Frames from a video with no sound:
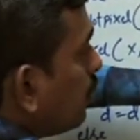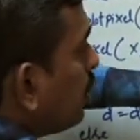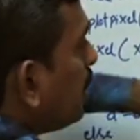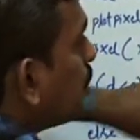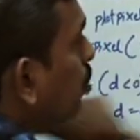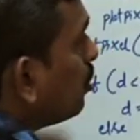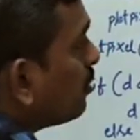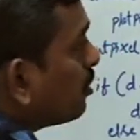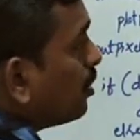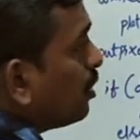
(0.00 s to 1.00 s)
d equals
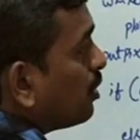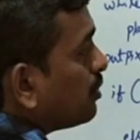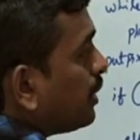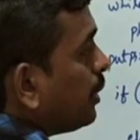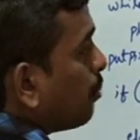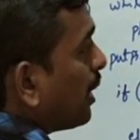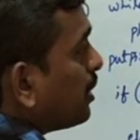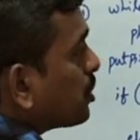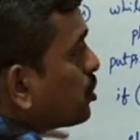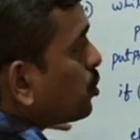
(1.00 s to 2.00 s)
3
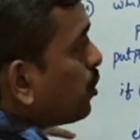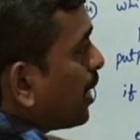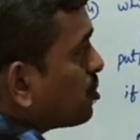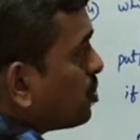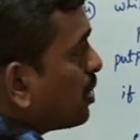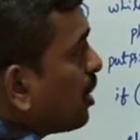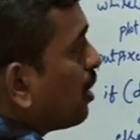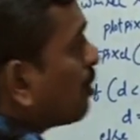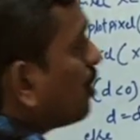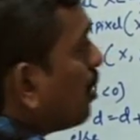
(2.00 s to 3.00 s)
minus 2 asterisk
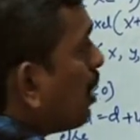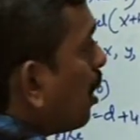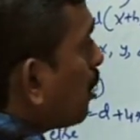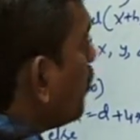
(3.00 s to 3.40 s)
r